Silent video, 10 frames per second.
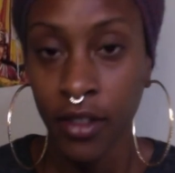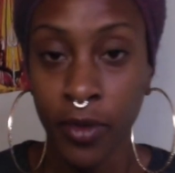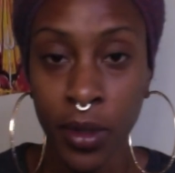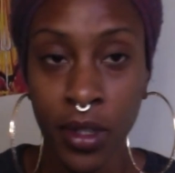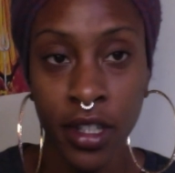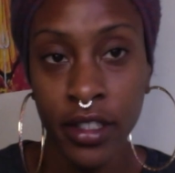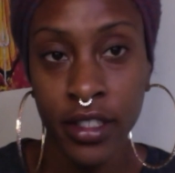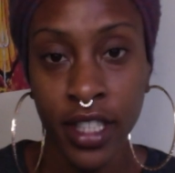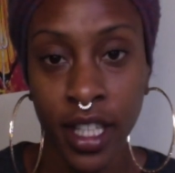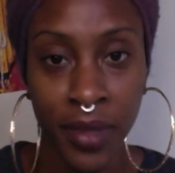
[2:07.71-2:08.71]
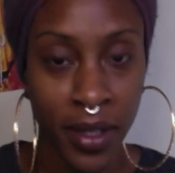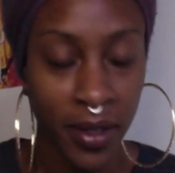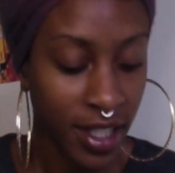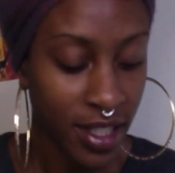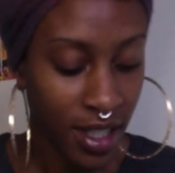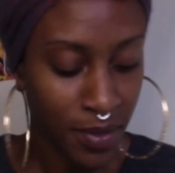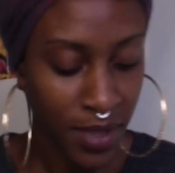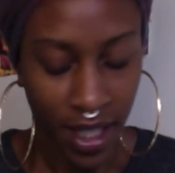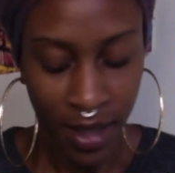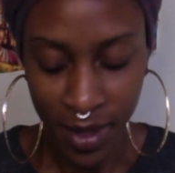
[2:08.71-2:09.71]
4 cards came out at the same
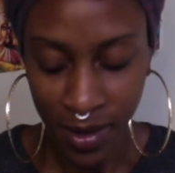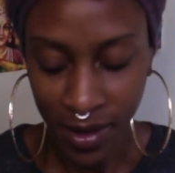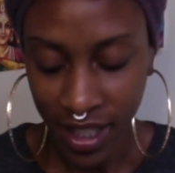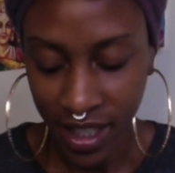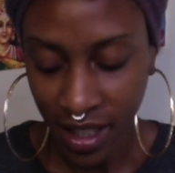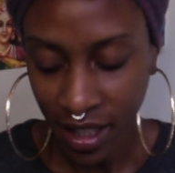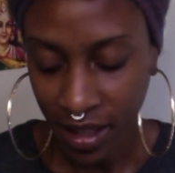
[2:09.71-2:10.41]
time, so let's see.